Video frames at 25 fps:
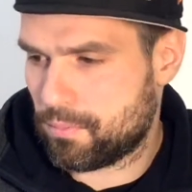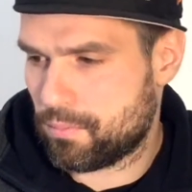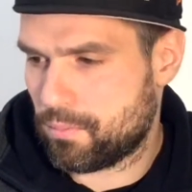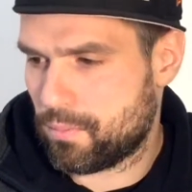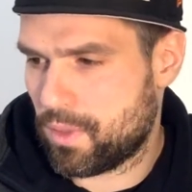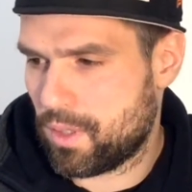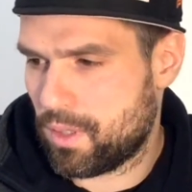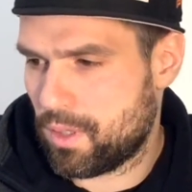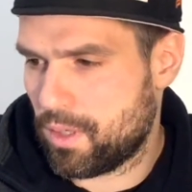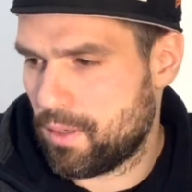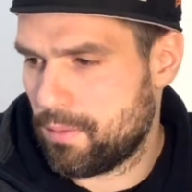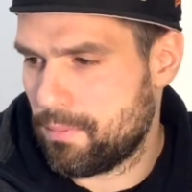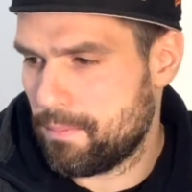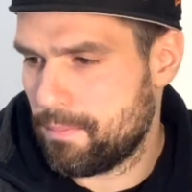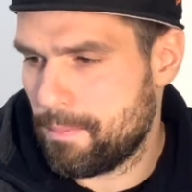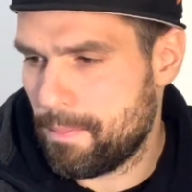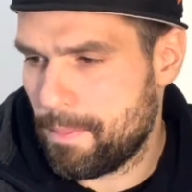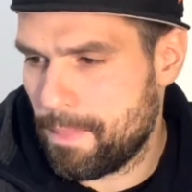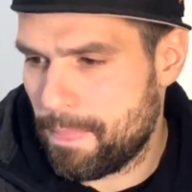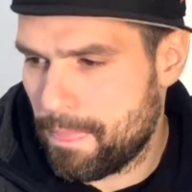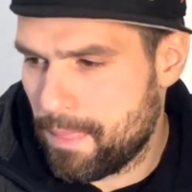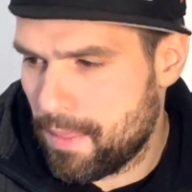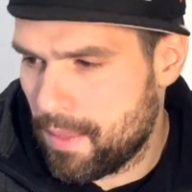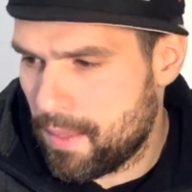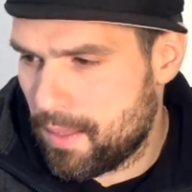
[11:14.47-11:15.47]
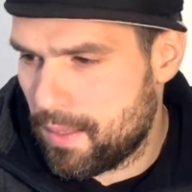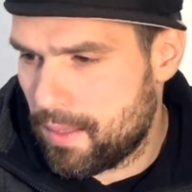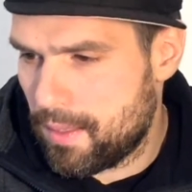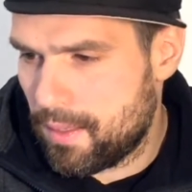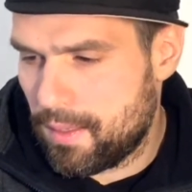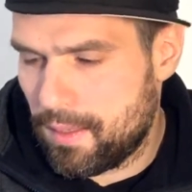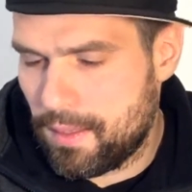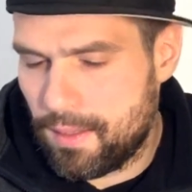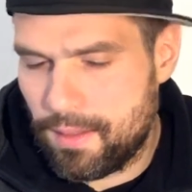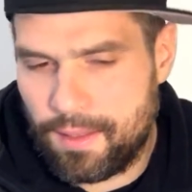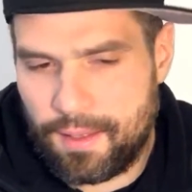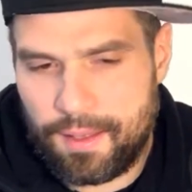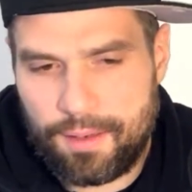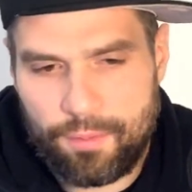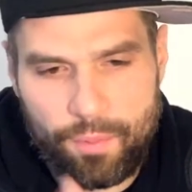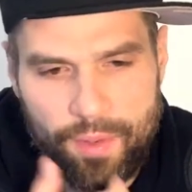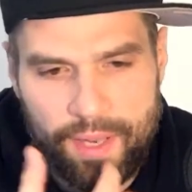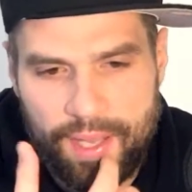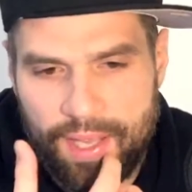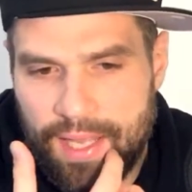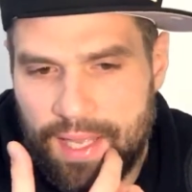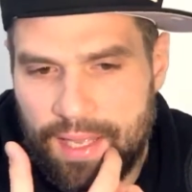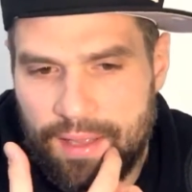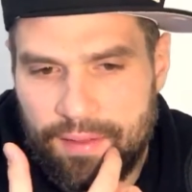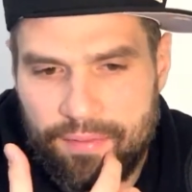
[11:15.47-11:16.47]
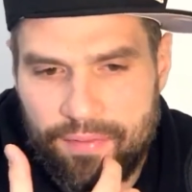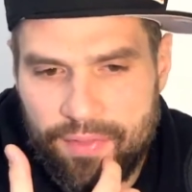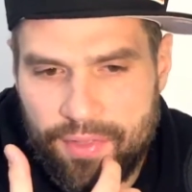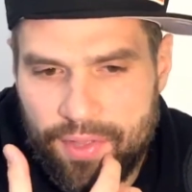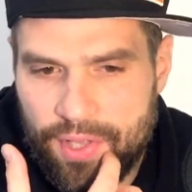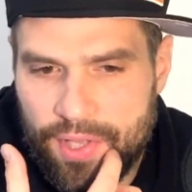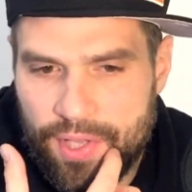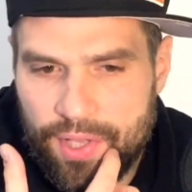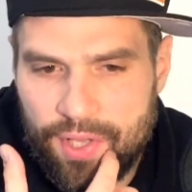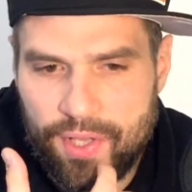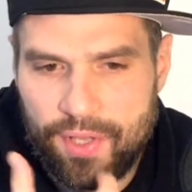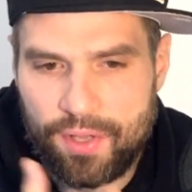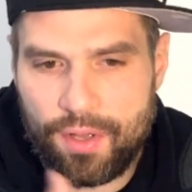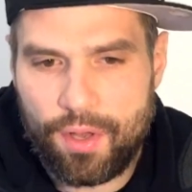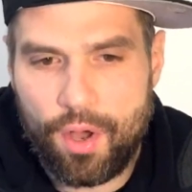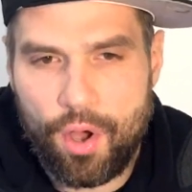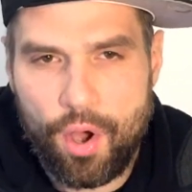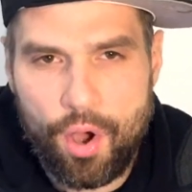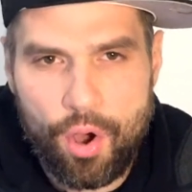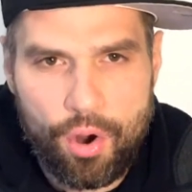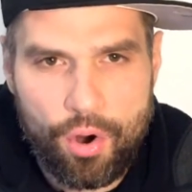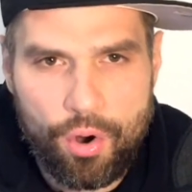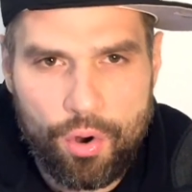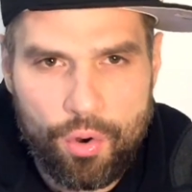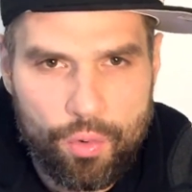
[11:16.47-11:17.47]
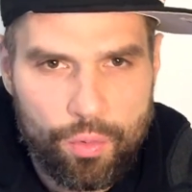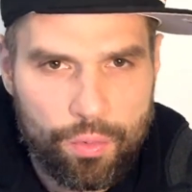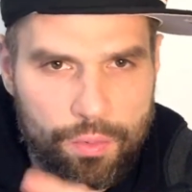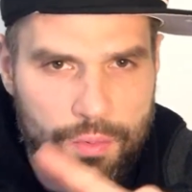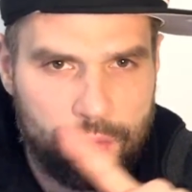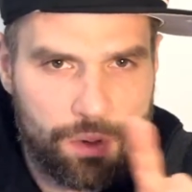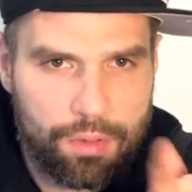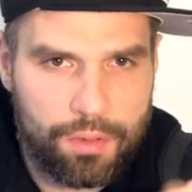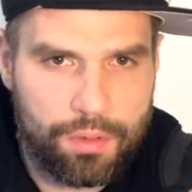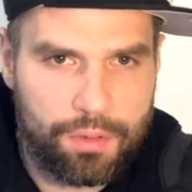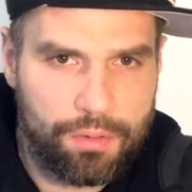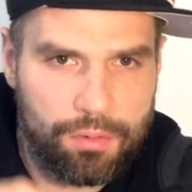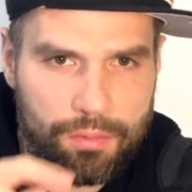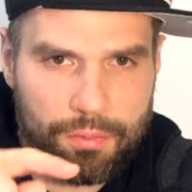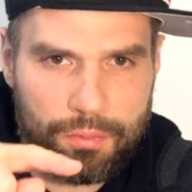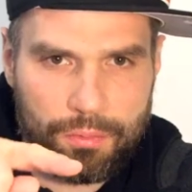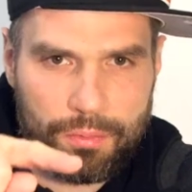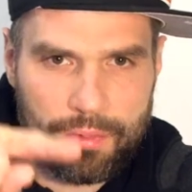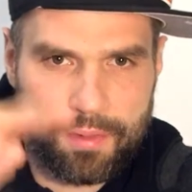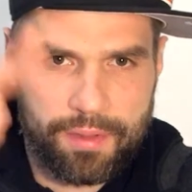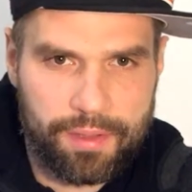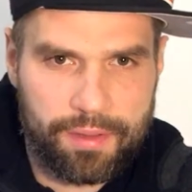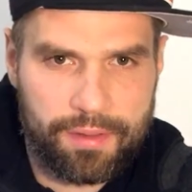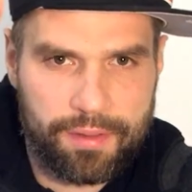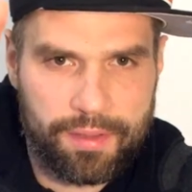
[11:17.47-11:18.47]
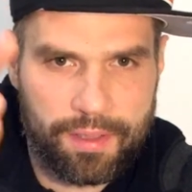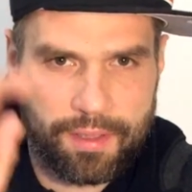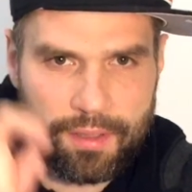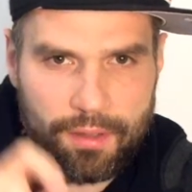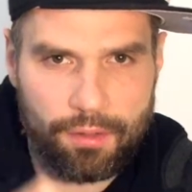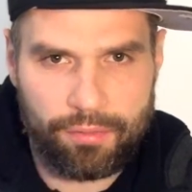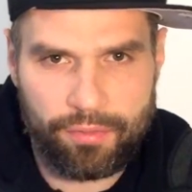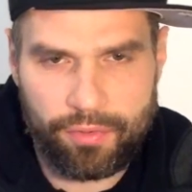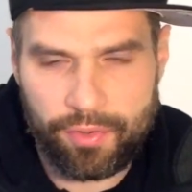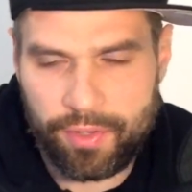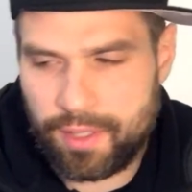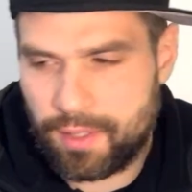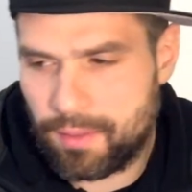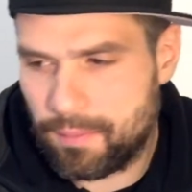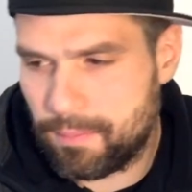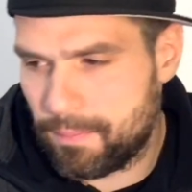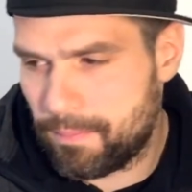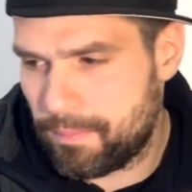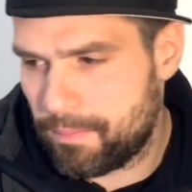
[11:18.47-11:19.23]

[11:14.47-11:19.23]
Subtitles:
Okay. Then we have the O with a thing over it.